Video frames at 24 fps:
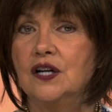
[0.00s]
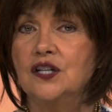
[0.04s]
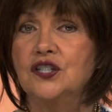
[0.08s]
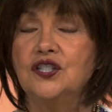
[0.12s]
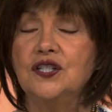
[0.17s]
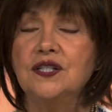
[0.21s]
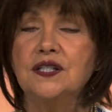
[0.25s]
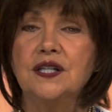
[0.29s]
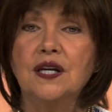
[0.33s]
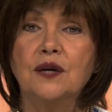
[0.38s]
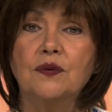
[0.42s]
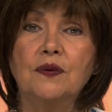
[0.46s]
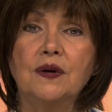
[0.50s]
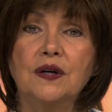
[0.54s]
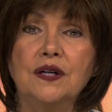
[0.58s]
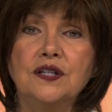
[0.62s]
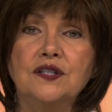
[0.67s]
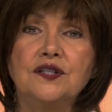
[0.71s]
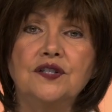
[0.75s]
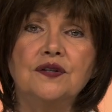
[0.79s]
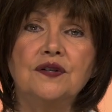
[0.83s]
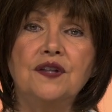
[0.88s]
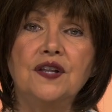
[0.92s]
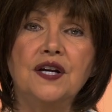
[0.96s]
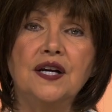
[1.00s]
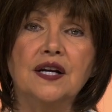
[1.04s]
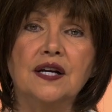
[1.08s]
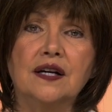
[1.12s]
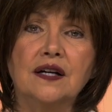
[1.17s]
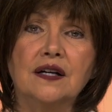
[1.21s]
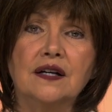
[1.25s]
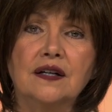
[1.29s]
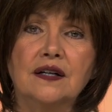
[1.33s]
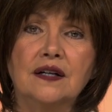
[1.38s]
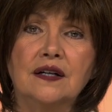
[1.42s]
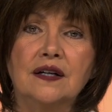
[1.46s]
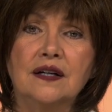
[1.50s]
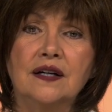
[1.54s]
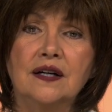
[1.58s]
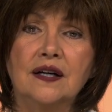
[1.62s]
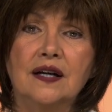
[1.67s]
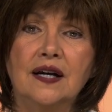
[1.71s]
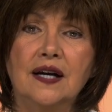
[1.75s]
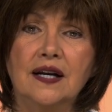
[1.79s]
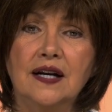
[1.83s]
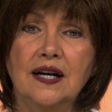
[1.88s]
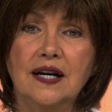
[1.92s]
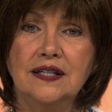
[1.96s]
She said, What did you think?
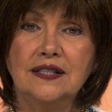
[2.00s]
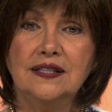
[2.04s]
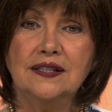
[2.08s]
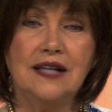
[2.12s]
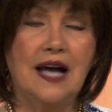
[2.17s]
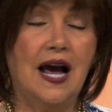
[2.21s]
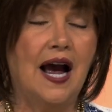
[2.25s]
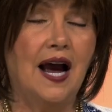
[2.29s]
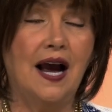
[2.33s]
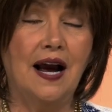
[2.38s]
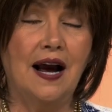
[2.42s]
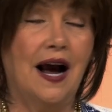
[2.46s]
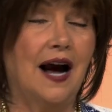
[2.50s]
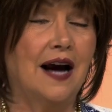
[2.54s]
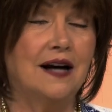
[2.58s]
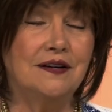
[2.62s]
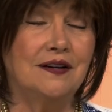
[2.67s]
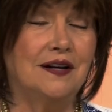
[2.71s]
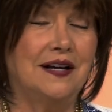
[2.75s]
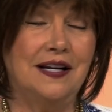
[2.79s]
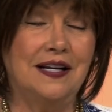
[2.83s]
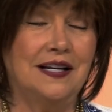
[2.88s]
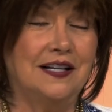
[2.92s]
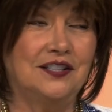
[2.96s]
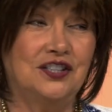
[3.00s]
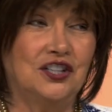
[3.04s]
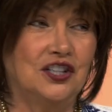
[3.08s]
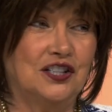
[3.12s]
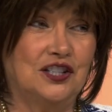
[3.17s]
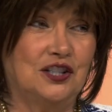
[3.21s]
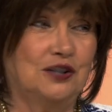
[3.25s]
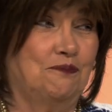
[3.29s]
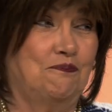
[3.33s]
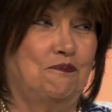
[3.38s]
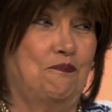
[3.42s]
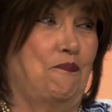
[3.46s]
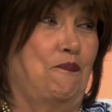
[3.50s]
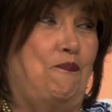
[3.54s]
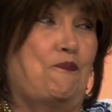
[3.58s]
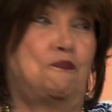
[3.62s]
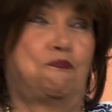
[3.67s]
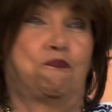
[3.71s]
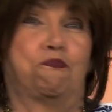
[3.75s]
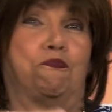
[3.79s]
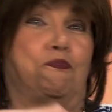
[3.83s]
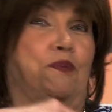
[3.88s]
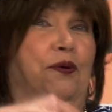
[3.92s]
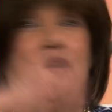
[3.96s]
And I, I, it just
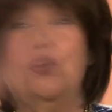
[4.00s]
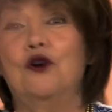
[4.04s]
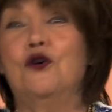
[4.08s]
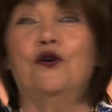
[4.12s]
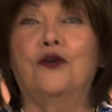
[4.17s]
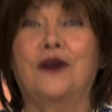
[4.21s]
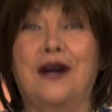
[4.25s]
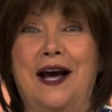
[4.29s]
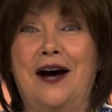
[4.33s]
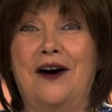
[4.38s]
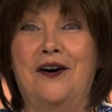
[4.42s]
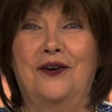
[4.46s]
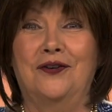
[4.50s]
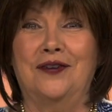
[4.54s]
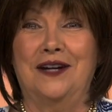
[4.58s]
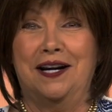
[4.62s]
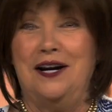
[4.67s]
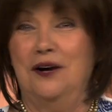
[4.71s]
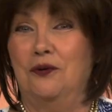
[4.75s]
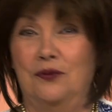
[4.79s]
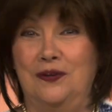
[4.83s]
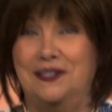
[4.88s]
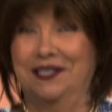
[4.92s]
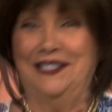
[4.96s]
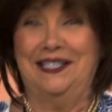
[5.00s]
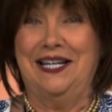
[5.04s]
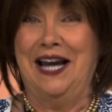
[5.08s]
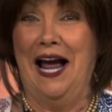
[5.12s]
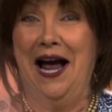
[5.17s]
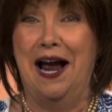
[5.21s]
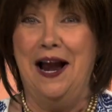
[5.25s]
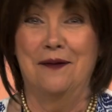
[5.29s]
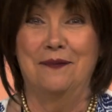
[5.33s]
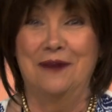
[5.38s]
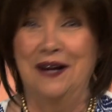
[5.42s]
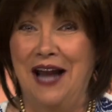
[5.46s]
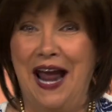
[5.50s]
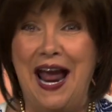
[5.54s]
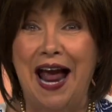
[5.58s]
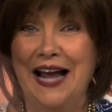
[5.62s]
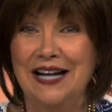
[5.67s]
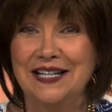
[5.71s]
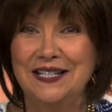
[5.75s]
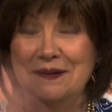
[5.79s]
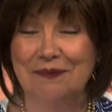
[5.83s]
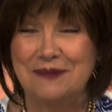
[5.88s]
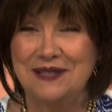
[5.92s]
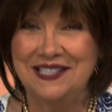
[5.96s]
spewed out. It was time, it
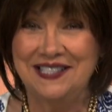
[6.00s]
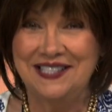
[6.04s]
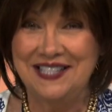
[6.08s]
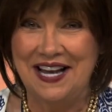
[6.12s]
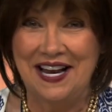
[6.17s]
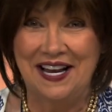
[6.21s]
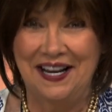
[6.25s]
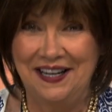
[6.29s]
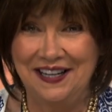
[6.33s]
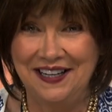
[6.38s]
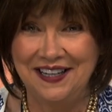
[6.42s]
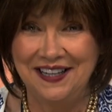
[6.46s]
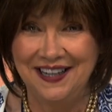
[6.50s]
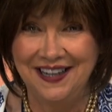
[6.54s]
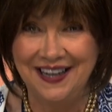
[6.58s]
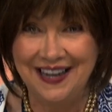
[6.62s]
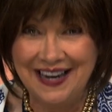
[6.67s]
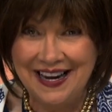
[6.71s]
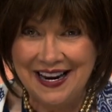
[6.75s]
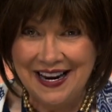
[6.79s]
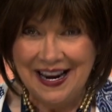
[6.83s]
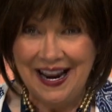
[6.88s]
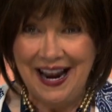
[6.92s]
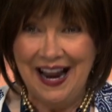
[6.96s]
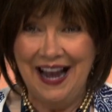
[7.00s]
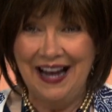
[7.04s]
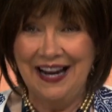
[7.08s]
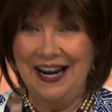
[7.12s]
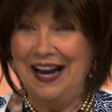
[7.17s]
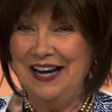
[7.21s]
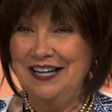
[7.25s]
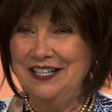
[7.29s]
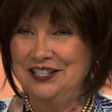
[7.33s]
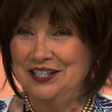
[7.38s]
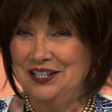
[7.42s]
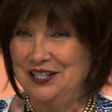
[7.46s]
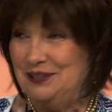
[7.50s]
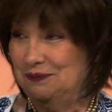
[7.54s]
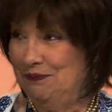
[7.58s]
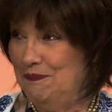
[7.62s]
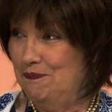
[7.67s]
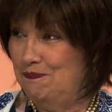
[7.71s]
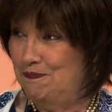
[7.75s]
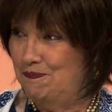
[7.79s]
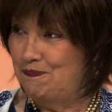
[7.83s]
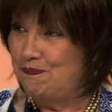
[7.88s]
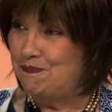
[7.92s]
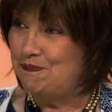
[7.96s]
had to be said. And I just
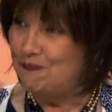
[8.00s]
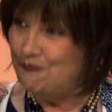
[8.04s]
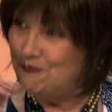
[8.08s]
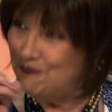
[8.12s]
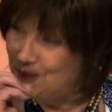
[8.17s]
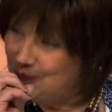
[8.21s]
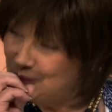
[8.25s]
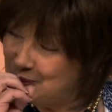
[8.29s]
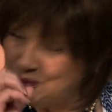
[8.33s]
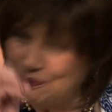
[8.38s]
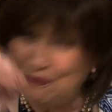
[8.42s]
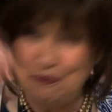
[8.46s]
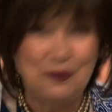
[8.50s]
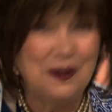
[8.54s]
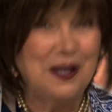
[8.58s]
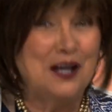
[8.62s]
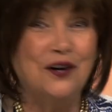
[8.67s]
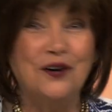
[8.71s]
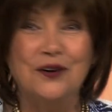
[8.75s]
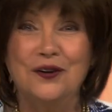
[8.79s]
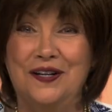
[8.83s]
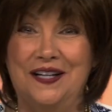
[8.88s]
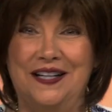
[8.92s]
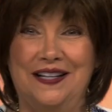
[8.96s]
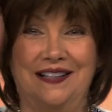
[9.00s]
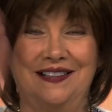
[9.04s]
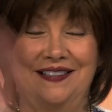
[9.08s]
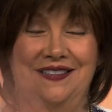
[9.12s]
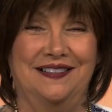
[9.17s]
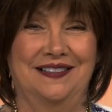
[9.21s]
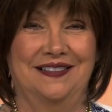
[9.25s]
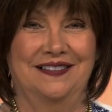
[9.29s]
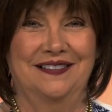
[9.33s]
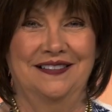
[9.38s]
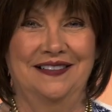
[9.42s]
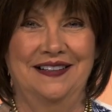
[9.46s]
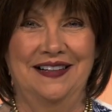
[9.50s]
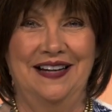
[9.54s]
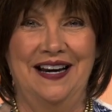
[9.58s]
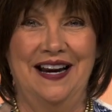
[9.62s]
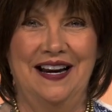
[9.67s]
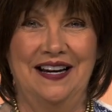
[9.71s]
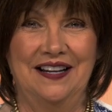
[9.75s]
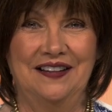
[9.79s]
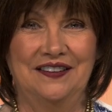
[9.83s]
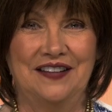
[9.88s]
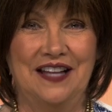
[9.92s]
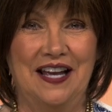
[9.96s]
spewed it
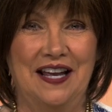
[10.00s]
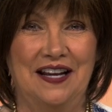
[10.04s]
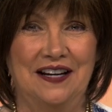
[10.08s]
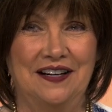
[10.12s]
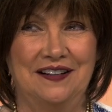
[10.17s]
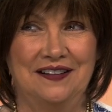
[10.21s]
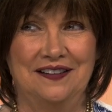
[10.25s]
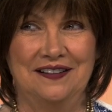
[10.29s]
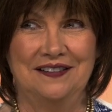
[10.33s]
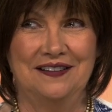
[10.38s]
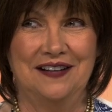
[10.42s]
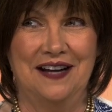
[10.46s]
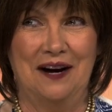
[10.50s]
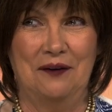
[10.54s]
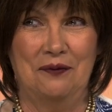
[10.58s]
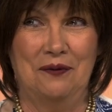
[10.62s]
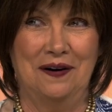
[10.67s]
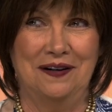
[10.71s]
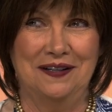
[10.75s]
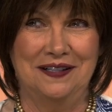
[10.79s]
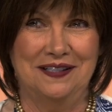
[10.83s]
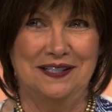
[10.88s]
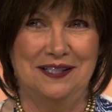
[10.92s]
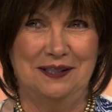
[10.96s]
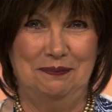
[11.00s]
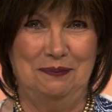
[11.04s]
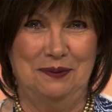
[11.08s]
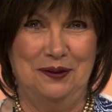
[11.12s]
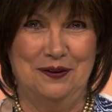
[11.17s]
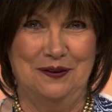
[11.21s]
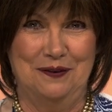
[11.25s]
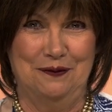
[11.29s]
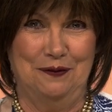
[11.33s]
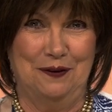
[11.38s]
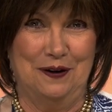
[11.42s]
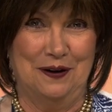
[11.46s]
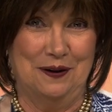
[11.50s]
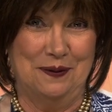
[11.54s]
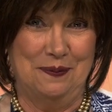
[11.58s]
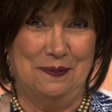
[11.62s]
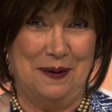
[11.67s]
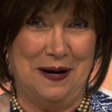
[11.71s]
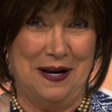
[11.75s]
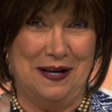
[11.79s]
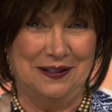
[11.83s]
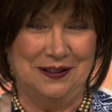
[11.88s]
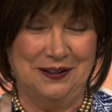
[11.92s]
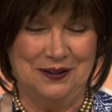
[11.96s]
that I wanted to spew in front of the
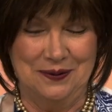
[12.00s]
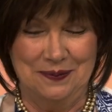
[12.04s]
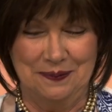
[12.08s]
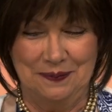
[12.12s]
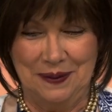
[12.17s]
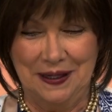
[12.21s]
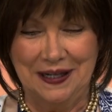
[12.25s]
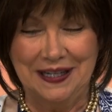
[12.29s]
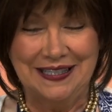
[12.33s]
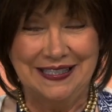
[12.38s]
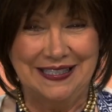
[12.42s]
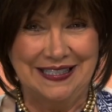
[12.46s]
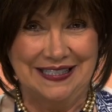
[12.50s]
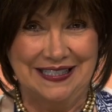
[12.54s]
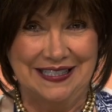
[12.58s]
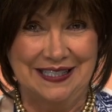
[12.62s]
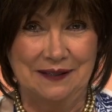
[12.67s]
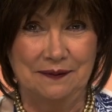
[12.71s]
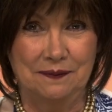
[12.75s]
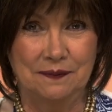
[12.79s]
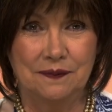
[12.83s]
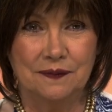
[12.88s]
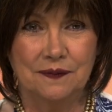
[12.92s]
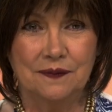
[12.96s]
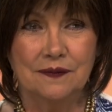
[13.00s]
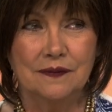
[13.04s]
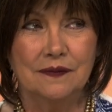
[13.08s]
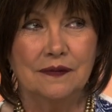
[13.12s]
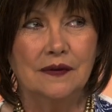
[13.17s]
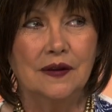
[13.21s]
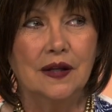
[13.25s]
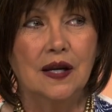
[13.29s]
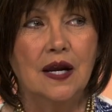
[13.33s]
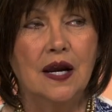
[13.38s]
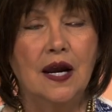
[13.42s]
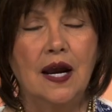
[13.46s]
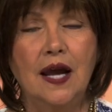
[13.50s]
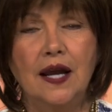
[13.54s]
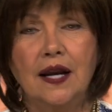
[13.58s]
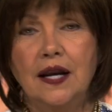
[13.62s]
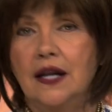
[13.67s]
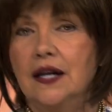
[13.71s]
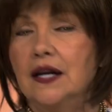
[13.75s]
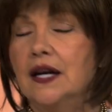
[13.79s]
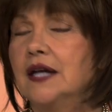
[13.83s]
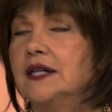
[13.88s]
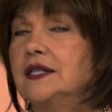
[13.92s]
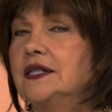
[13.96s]
pastor, but I didn't. And
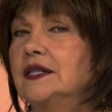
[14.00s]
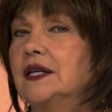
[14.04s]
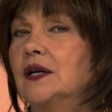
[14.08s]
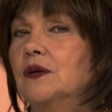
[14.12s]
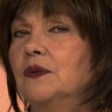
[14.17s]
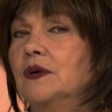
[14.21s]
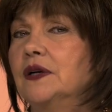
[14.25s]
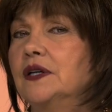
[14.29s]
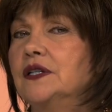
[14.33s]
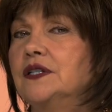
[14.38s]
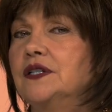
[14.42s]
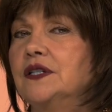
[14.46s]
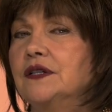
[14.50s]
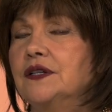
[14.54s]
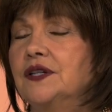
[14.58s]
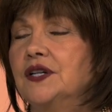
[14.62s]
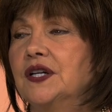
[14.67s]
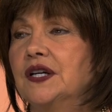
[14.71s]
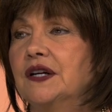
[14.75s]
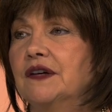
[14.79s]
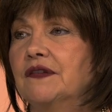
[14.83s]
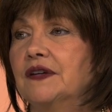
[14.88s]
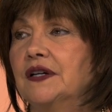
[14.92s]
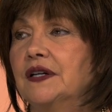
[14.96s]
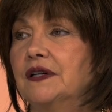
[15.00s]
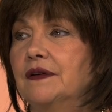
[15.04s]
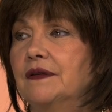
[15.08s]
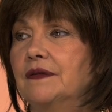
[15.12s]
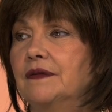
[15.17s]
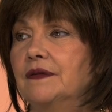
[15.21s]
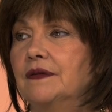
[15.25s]
then I said, What did you think of it?